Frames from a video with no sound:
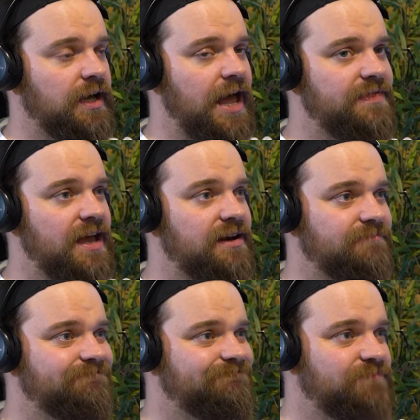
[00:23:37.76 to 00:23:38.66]
and then
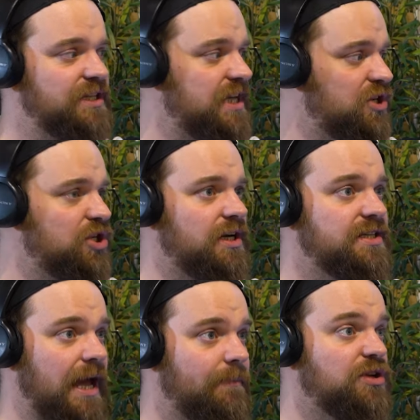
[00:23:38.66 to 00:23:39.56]
potentially
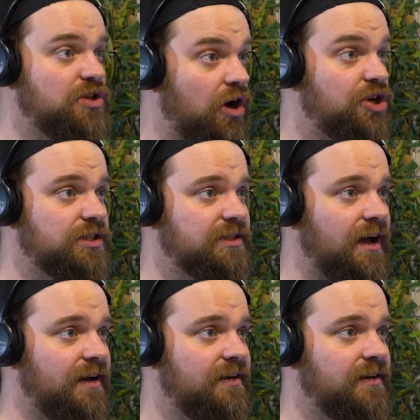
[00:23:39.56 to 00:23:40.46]
sabotaging
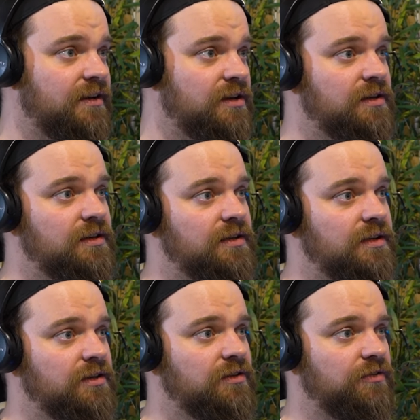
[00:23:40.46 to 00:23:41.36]
that
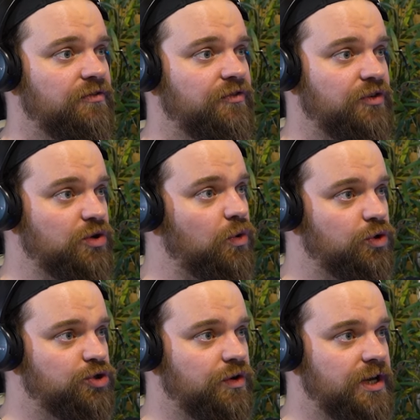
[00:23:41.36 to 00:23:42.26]
for your
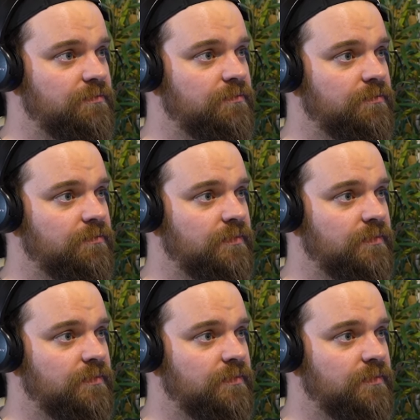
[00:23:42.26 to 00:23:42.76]
dream.